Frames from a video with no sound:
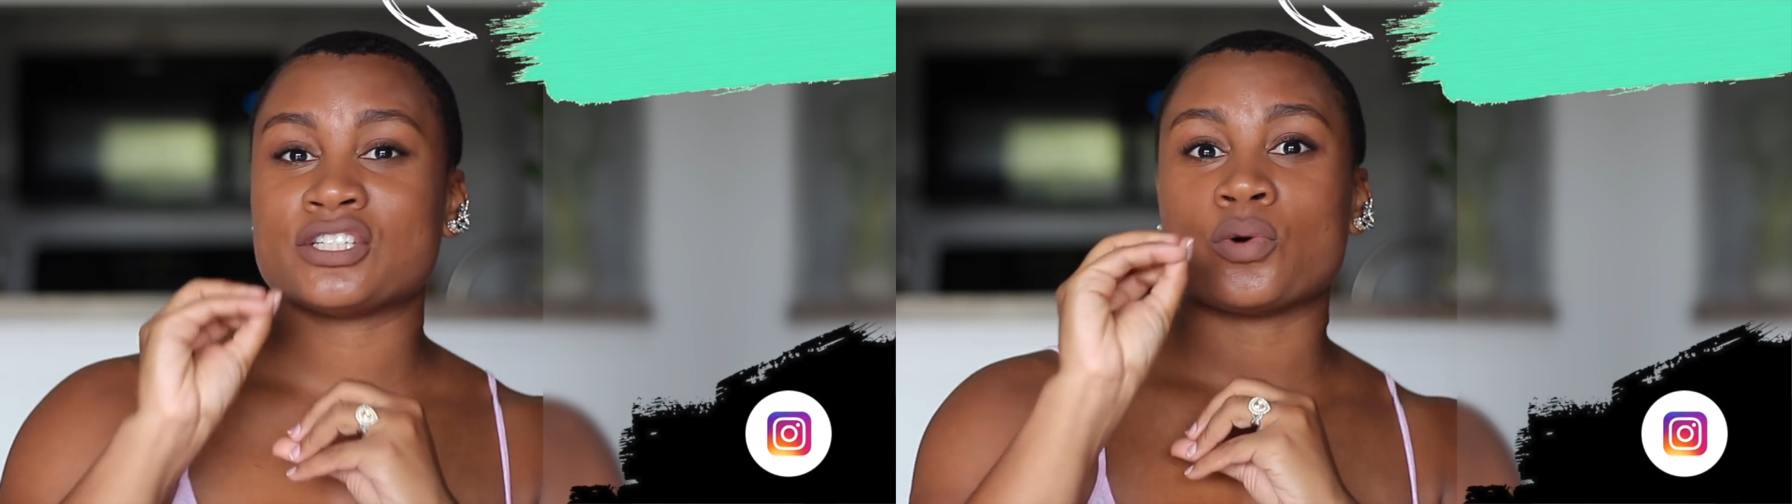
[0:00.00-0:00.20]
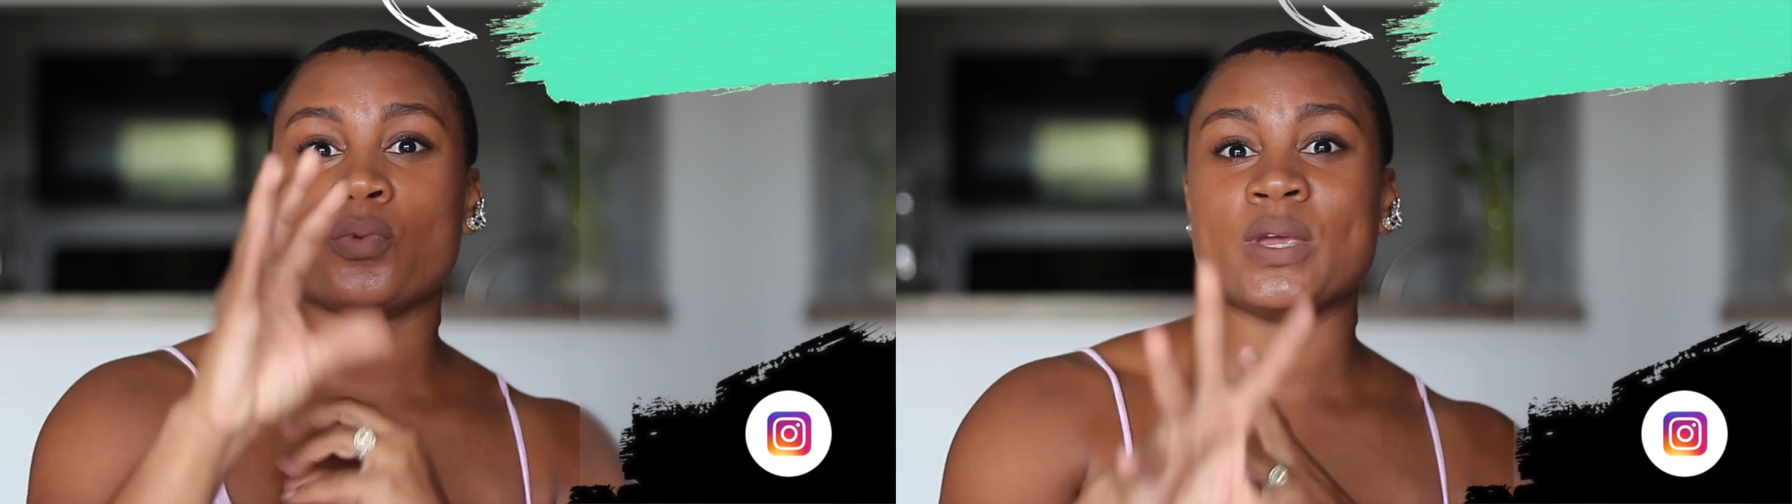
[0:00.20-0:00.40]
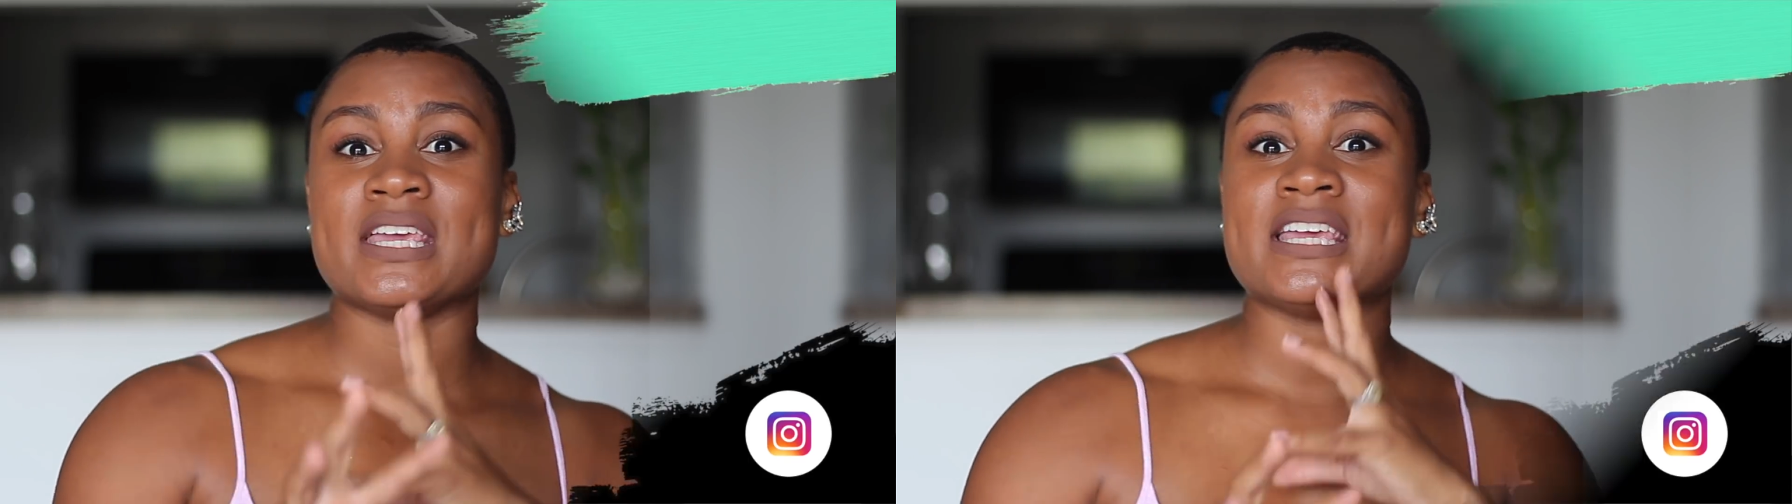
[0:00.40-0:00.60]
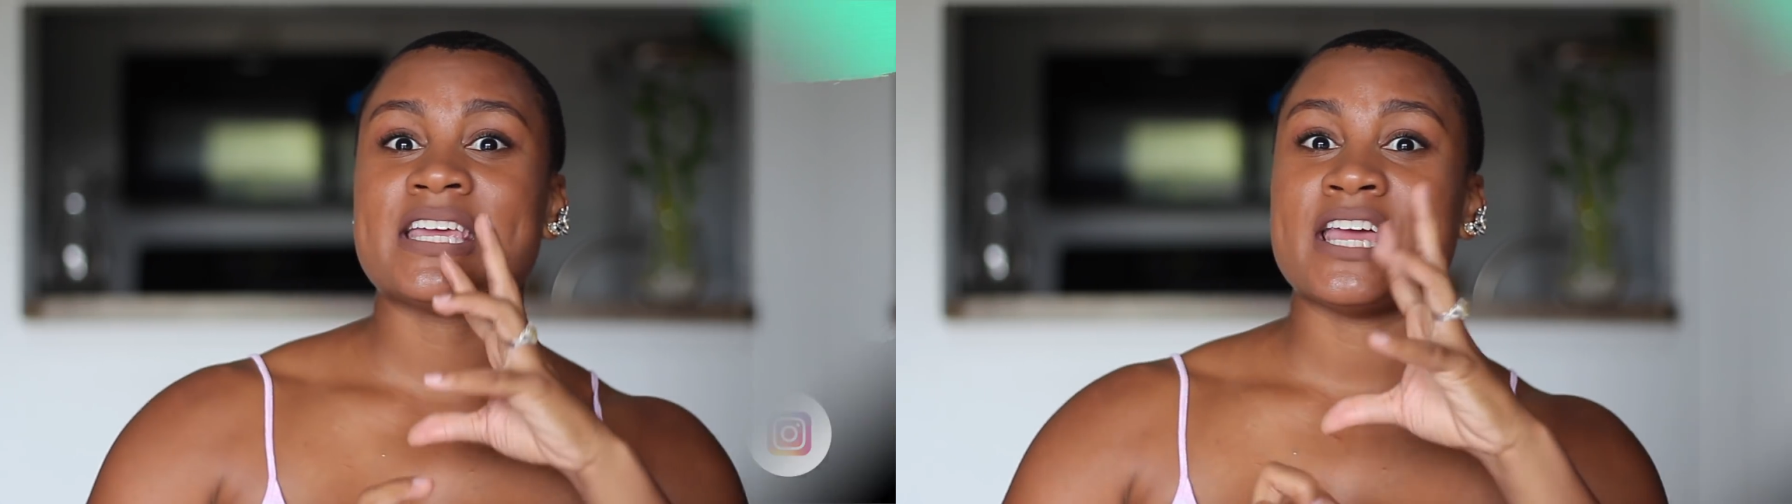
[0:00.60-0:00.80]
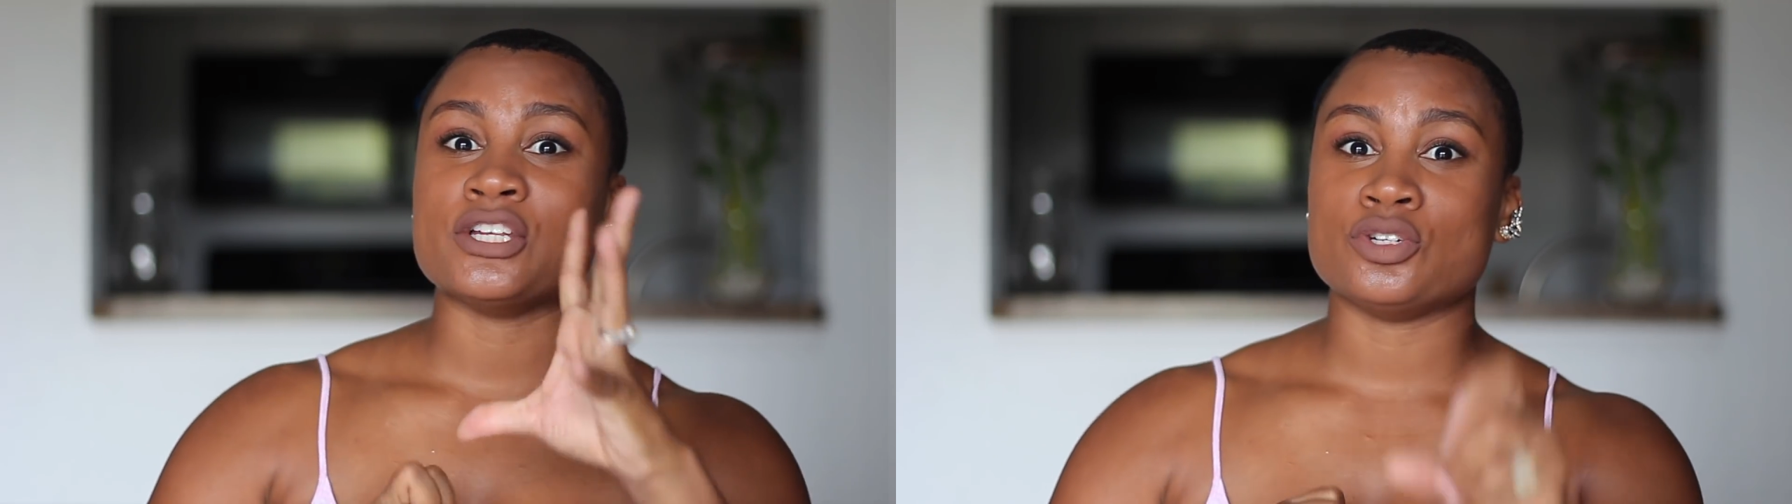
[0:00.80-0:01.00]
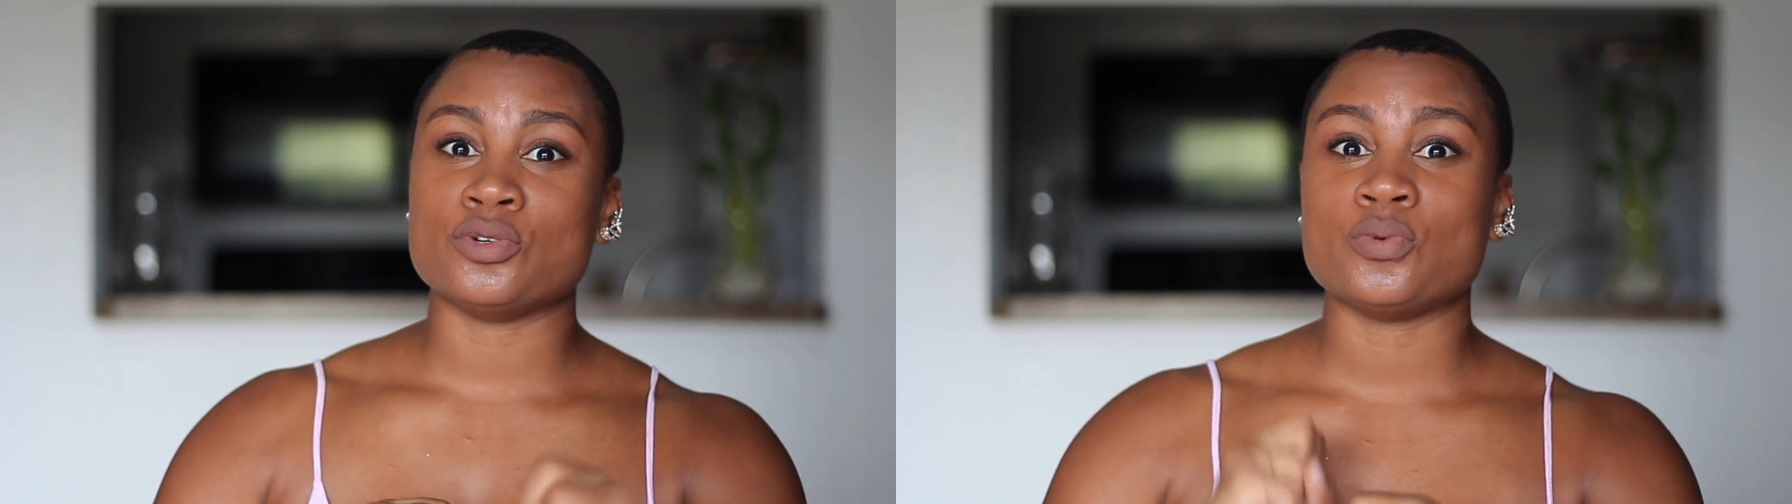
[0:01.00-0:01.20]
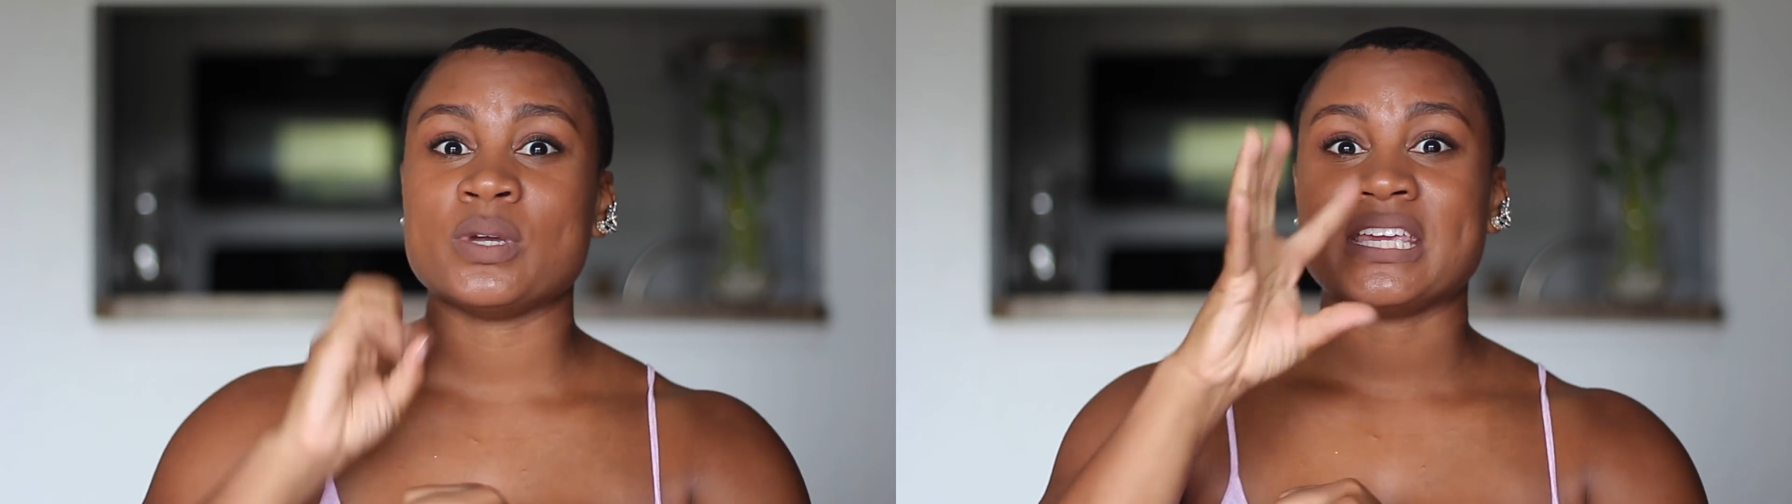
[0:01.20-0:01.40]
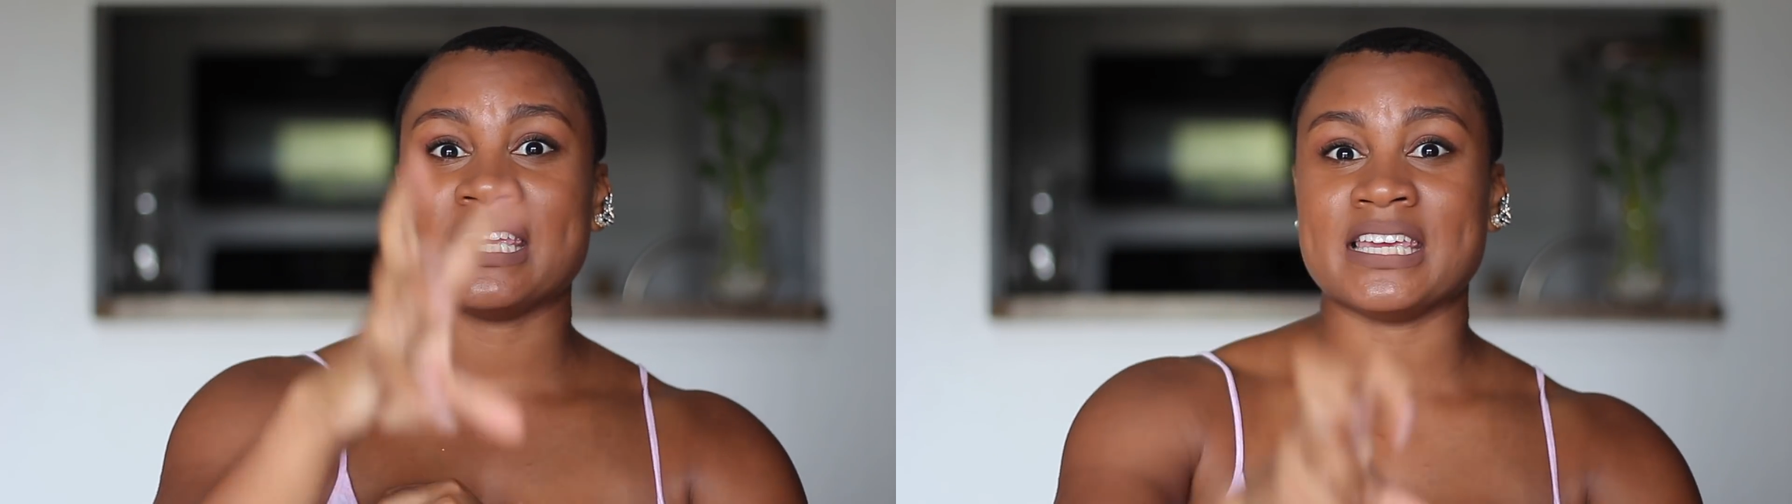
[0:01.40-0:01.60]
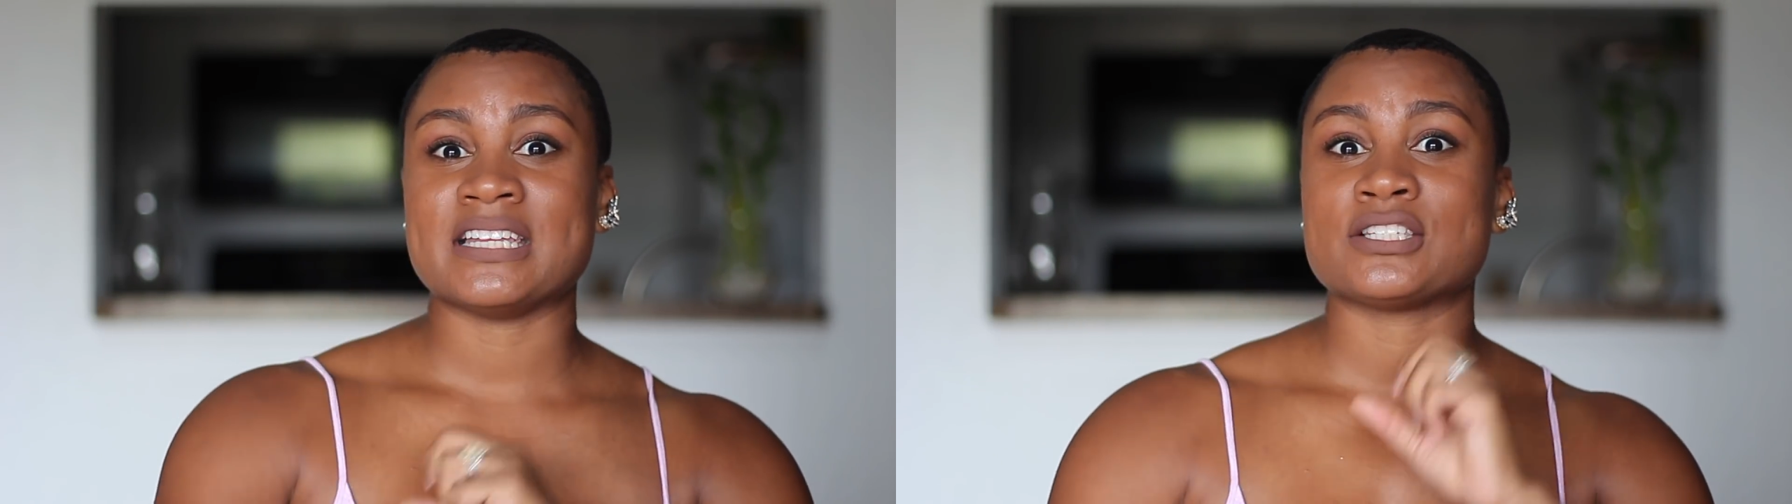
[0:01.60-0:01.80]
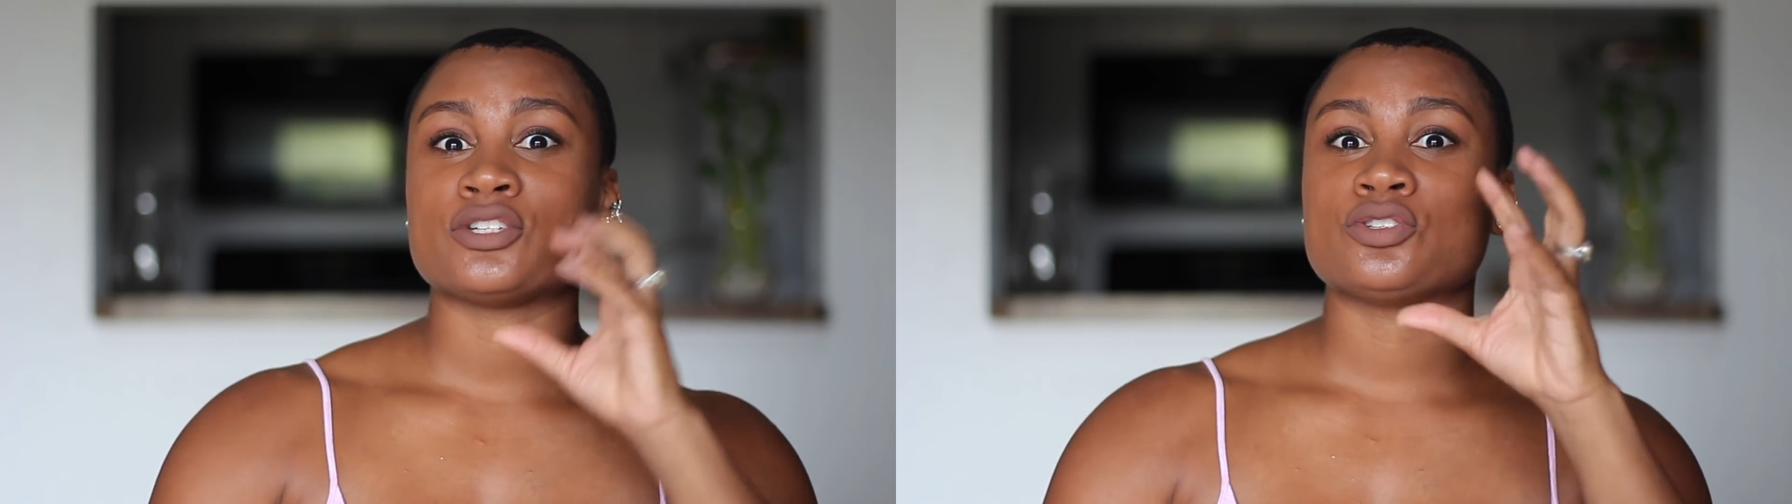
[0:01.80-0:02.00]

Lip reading: so we can do it